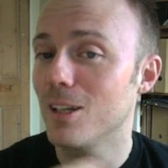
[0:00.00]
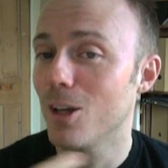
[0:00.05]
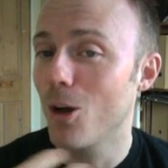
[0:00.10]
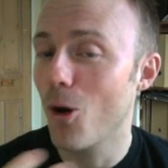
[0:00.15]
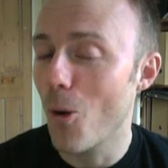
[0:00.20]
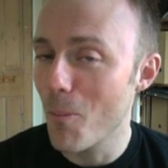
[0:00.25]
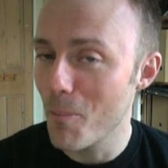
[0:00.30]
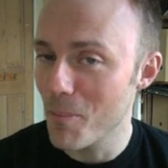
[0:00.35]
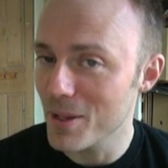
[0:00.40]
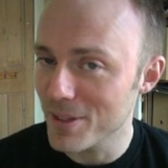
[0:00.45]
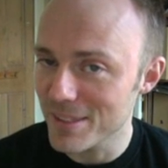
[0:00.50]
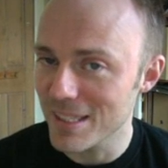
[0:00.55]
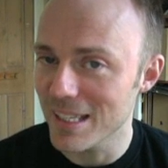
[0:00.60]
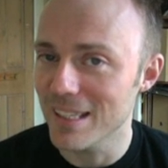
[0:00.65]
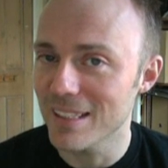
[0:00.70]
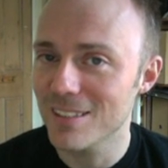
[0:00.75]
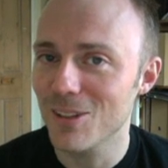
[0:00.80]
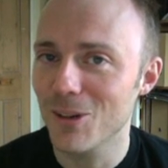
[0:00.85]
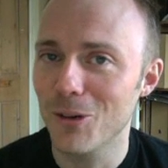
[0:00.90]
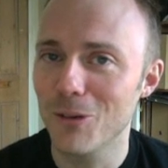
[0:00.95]
a
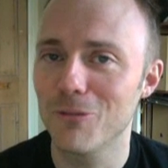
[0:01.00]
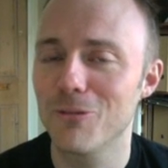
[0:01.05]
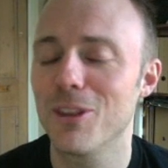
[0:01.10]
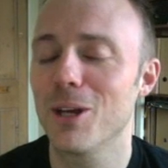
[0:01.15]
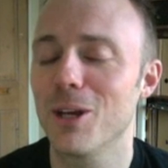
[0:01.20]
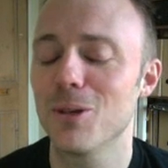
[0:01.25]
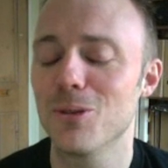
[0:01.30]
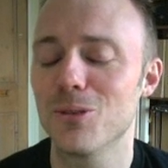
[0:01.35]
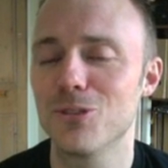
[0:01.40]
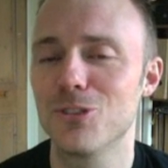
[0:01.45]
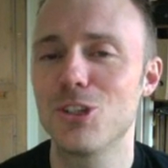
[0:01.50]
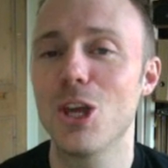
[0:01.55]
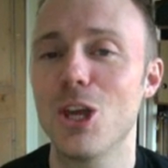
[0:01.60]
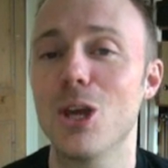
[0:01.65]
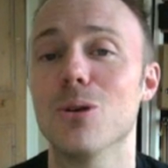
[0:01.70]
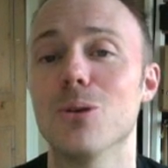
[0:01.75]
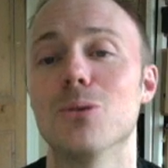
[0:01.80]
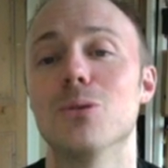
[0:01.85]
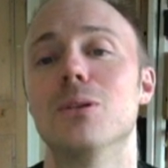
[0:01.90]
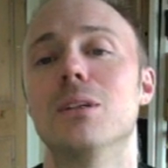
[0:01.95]
composite of
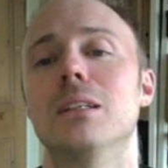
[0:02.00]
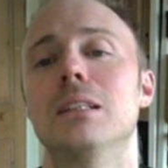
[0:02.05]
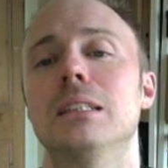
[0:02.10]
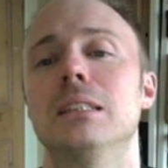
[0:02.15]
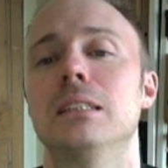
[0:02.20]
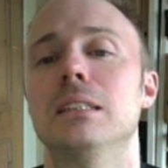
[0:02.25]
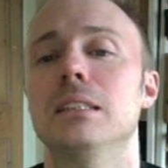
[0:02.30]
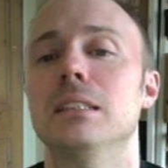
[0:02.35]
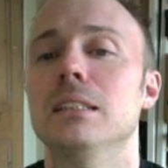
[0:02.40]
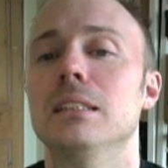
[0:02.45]
those two.